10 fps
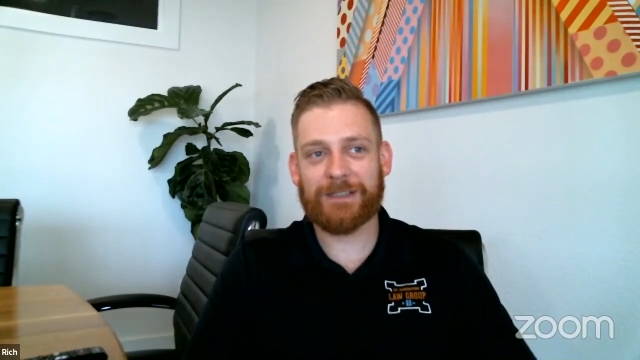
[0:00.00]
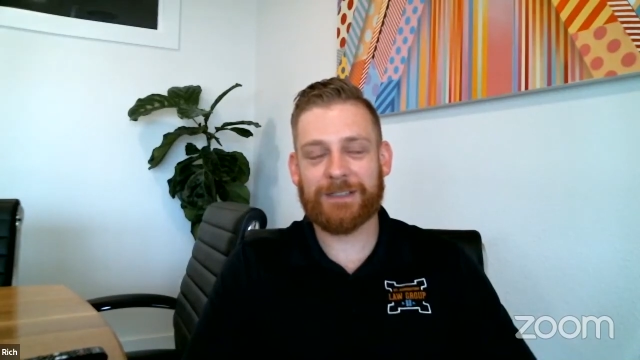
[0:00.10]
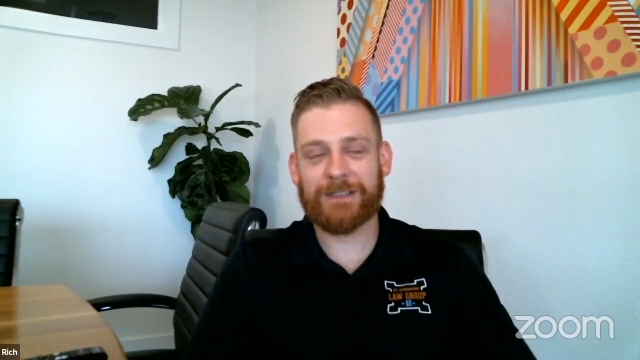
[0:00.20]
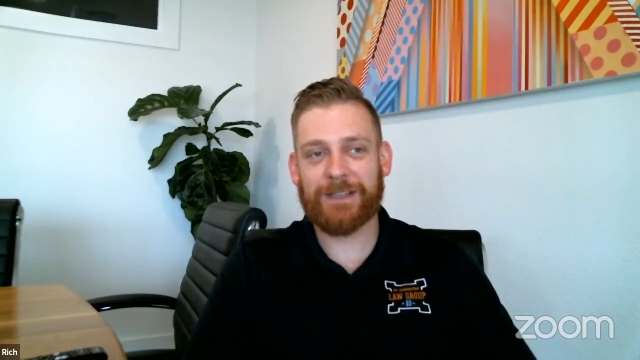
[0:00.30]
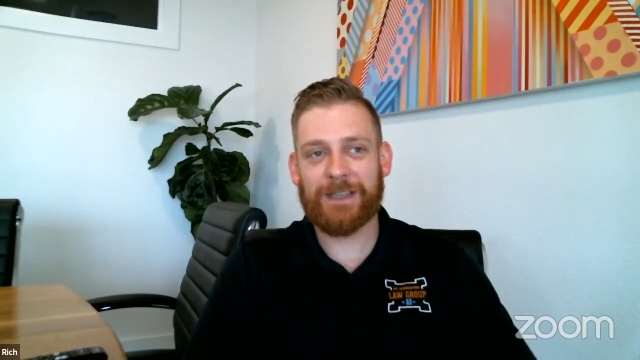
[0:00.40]

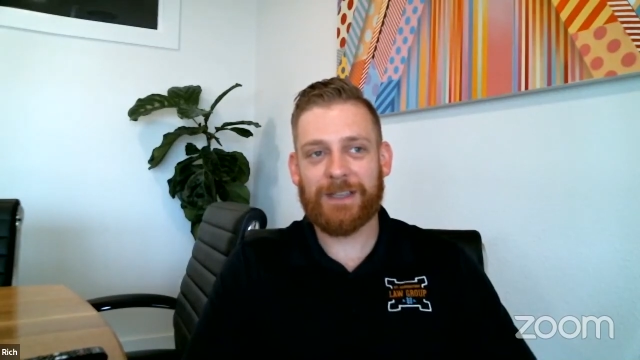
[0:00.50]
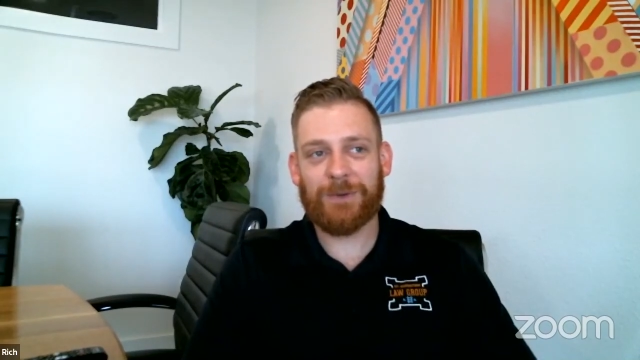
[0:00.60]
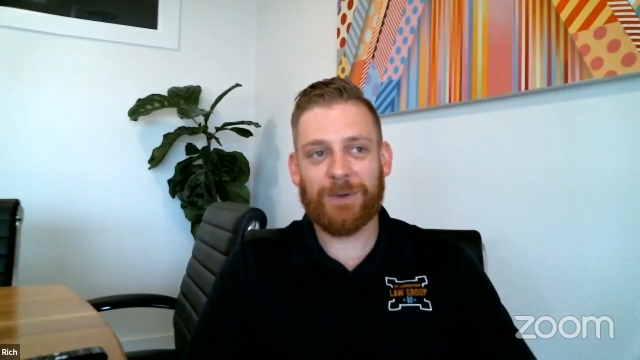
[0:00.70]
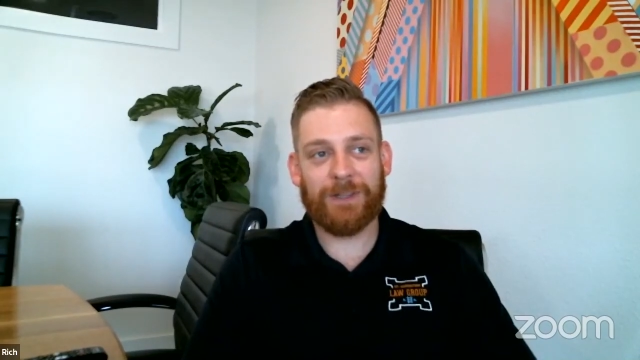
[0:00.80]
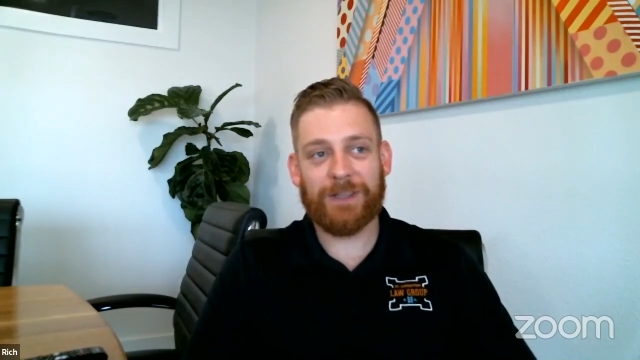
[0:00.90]
And
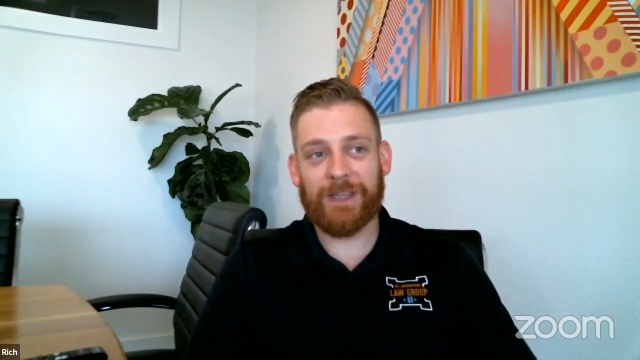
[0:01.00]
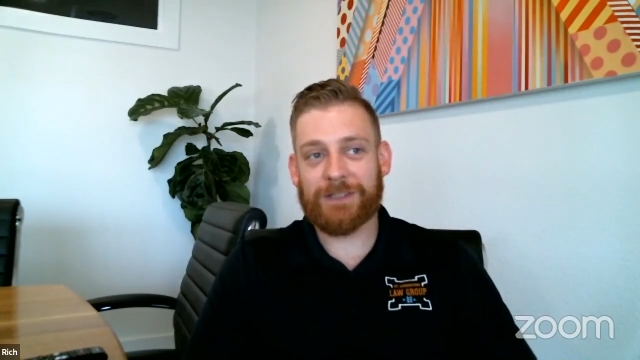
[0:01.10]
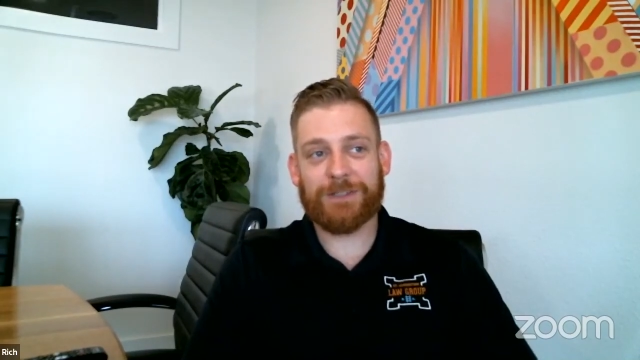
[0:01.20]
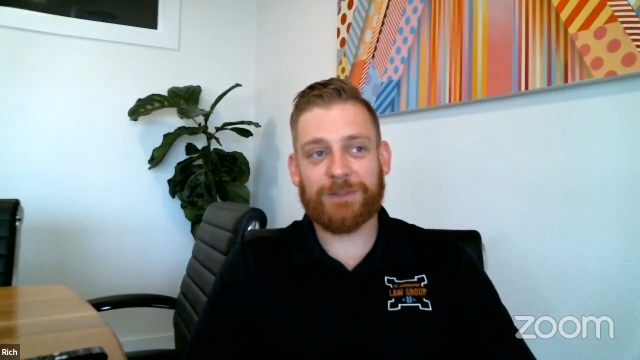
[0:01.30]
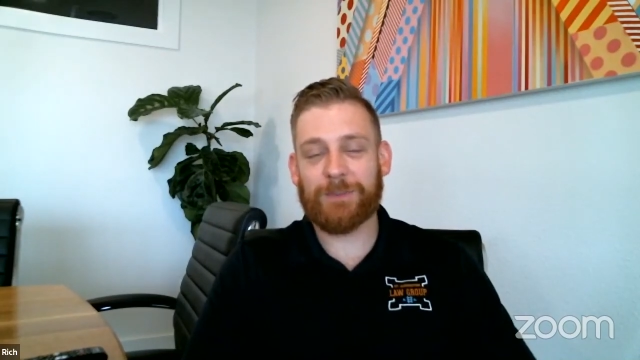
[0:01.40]
whether
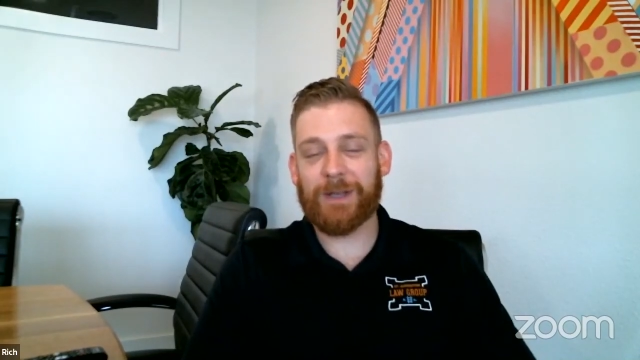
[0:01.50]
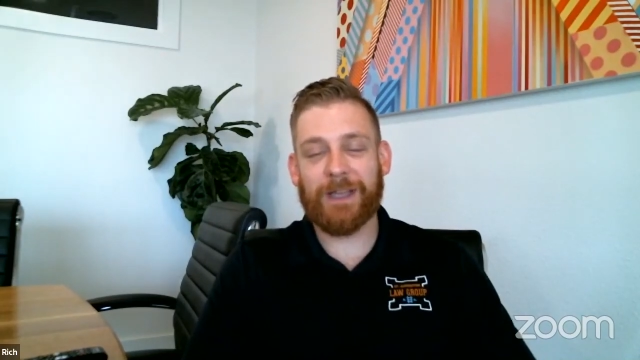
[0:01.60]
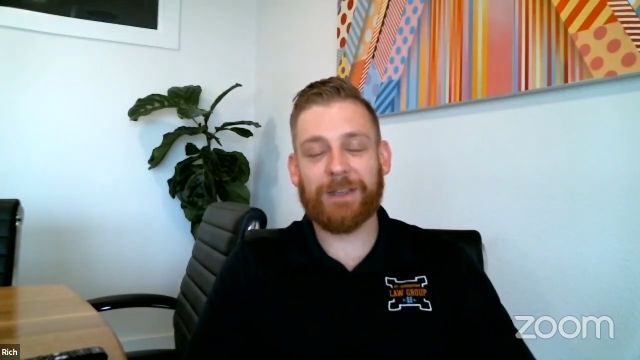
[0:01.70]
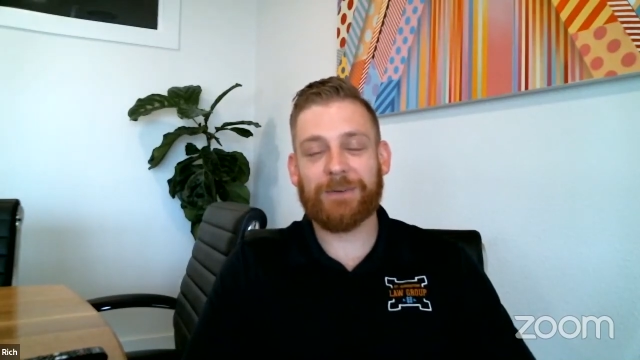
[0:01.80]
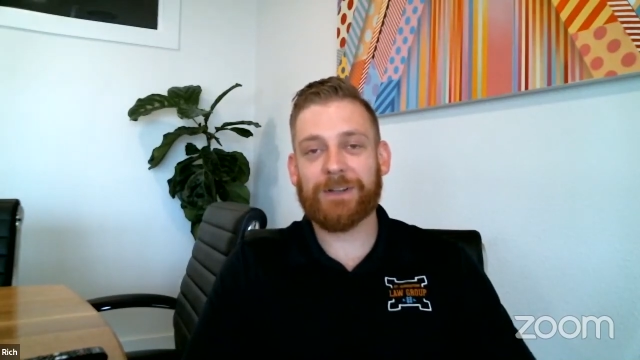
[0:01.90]
that's you're
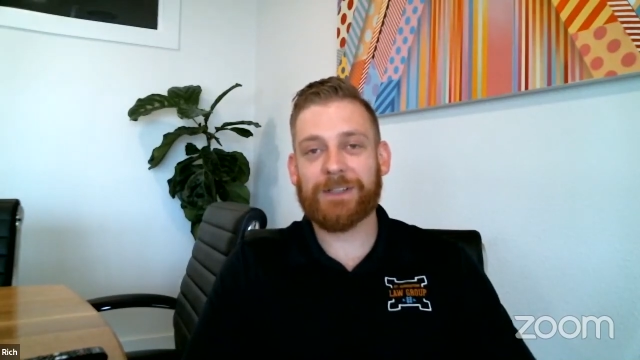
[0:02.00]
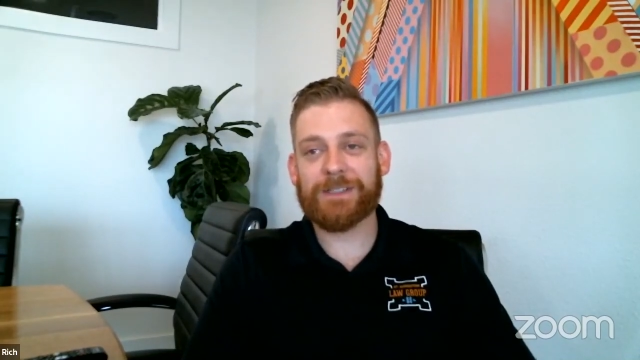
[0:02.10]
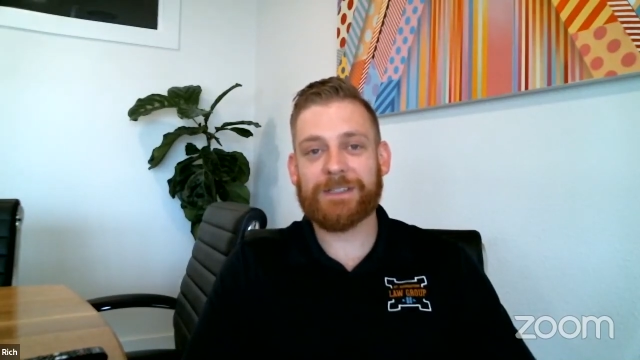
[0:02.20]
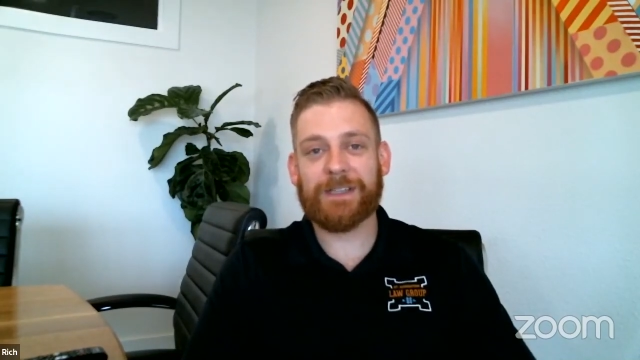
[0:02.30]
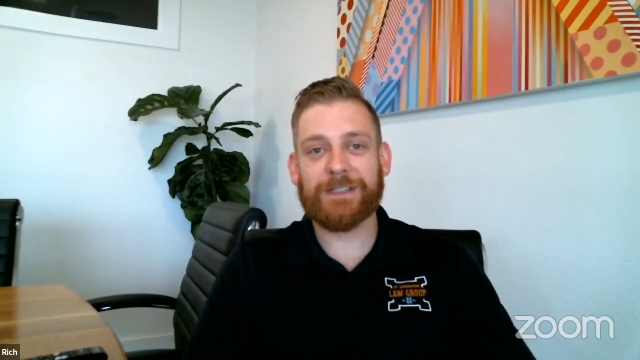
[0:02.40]
buying real
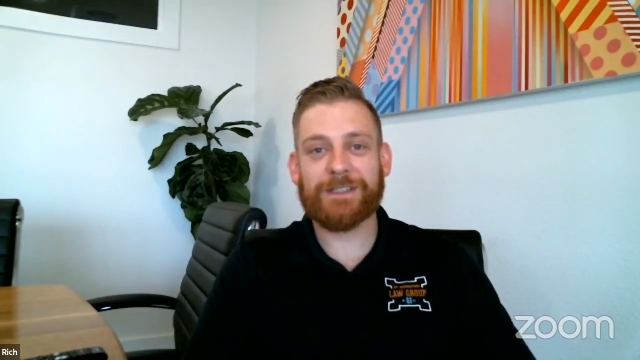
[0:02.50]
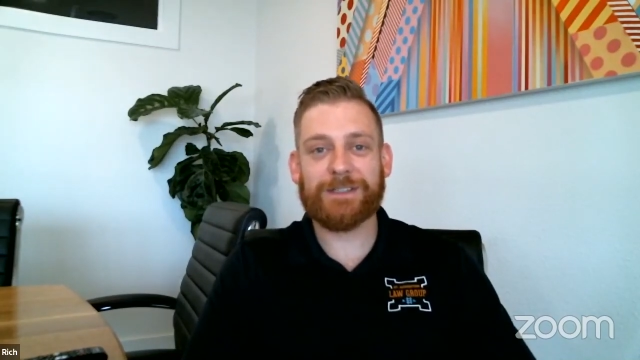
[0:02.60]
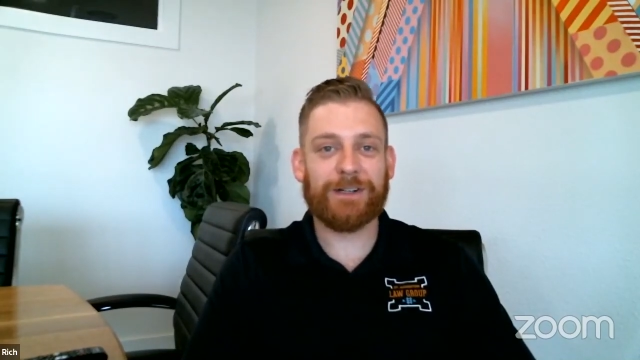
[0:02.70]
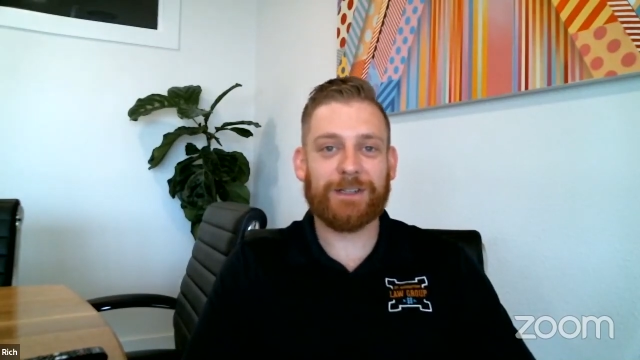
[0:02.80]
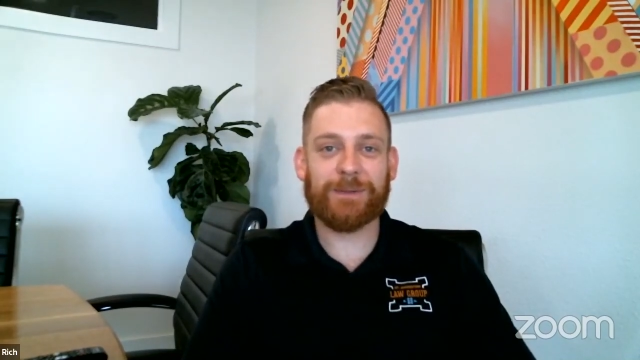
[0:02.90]
estate,
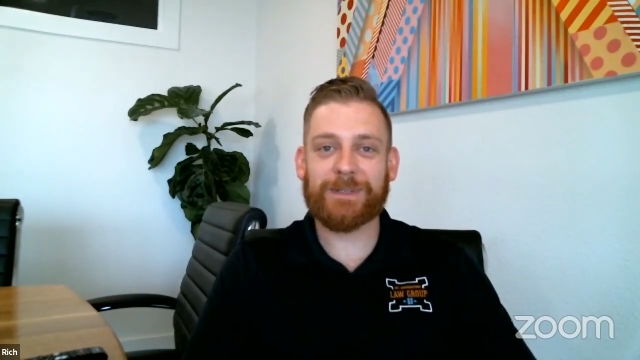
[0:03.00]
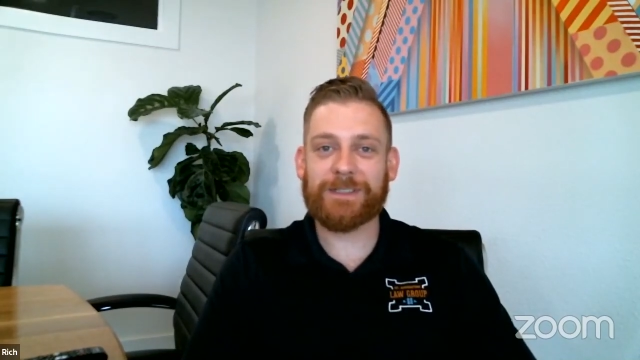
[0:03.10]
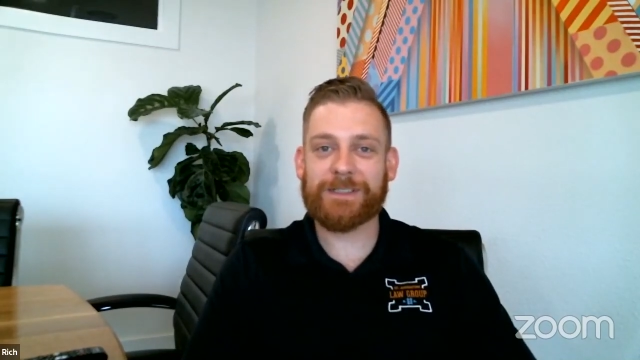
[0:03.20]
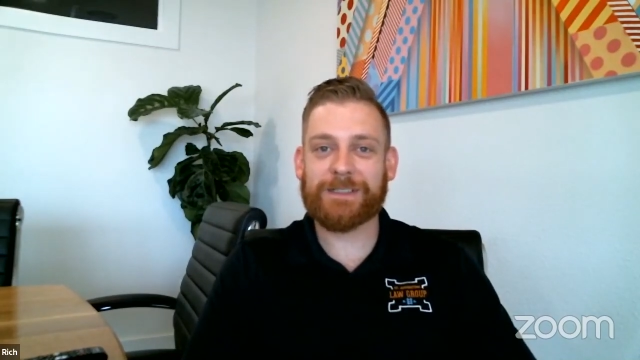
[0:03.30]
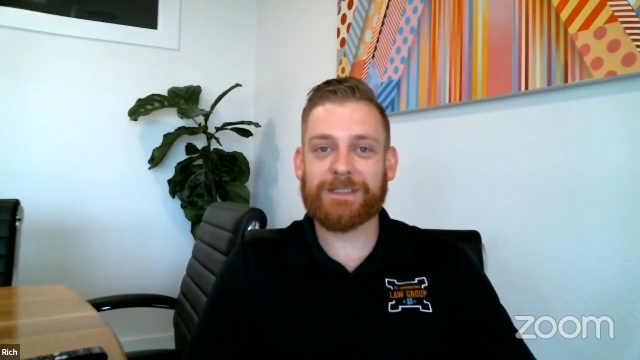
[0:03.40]
starting a
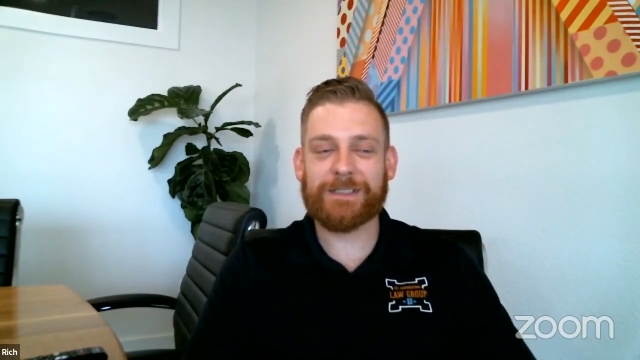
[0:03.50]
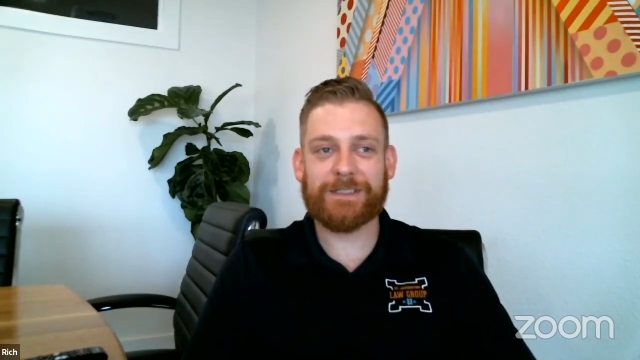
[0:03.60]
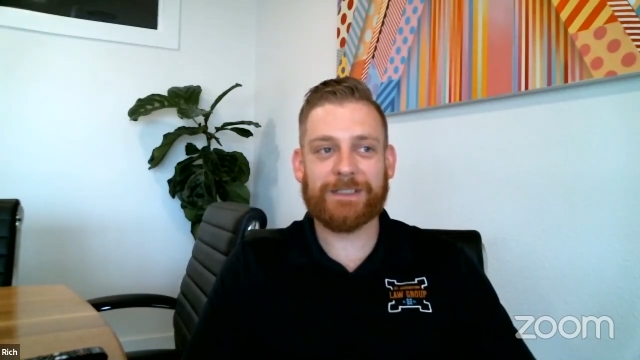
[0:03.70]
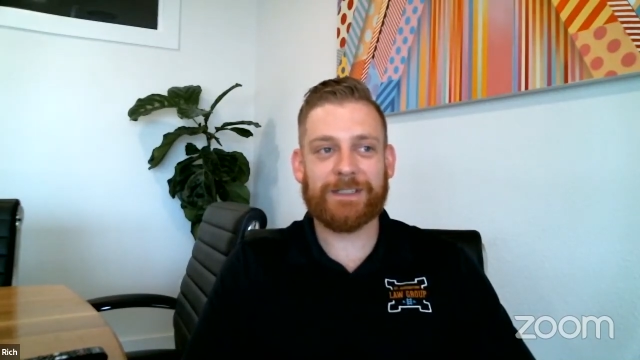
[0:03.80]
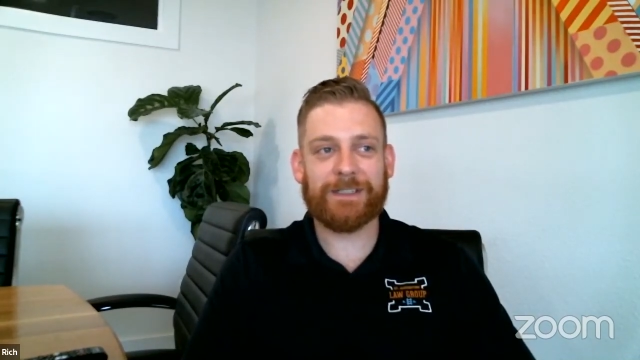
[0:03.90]
business,